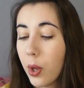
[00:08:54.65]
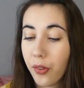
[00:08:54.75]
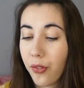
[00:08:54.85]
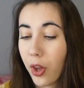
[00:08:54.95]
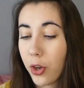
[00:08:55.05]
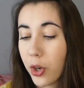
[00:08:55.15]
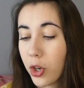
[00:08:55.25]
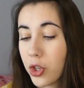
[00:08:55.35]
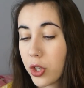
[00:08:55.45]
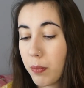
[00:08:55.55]
So you
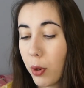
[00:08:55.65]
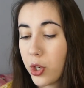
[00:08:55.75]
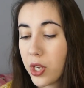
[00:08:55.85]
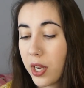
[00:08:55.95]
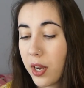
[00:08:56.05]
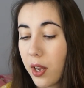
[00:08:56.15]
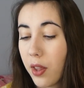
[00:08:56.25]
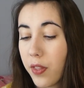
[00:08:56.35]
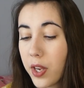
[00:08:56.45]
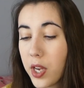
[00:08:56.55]
can just put in
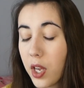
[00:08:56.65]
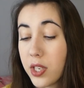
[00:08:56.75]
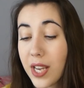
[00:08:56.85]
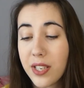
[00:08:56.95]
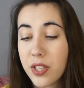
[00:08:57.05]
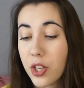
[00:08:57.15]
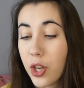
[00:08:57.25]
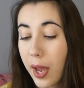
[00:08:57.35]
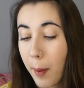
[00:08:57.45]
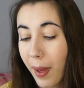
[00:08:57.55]
the date that
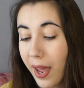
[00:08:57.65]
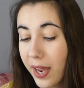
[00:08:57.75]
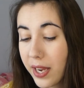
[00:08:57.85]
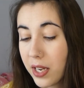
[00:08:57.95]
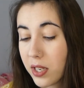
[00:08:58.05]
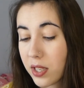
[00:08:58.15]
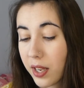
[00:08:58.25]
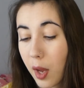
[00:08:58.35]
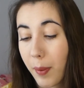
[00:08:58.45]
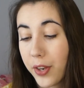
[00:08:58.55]
you get paid. So
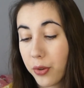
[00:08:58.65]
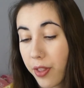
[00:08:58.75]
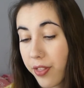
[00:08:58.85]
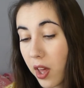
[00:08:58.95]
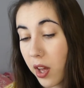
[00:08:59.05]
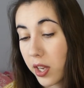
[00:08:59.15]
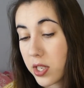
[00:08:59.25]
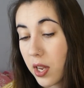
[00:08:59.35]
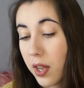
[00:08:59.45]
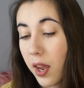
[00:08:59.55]
you get paid on the
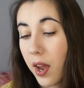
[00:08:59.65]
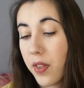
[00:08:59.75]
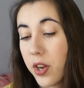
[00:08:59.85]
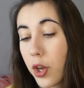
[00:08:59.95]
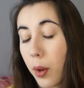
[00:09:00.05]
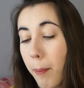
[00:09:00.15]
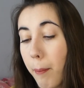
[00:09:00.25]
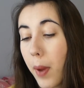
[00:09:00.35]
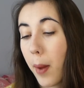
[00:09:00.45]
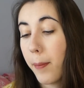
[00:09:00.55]
3rd, and then you
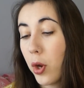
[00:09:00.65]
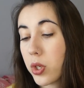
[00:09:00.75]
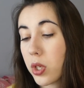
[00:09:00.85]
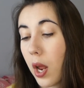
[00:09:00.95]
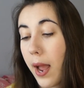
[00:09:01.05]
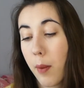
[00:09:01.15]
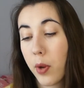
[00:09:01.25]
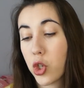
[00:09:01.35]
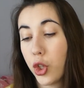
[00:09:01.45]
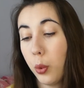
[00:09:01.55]
can put how
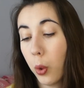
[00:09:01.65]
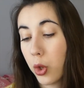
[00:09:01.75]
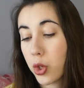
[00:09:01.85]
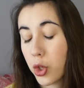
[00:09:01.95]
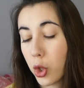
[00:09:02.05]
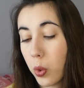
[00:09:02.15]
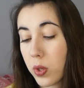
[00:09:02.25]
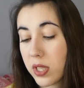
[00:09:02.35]
much you want to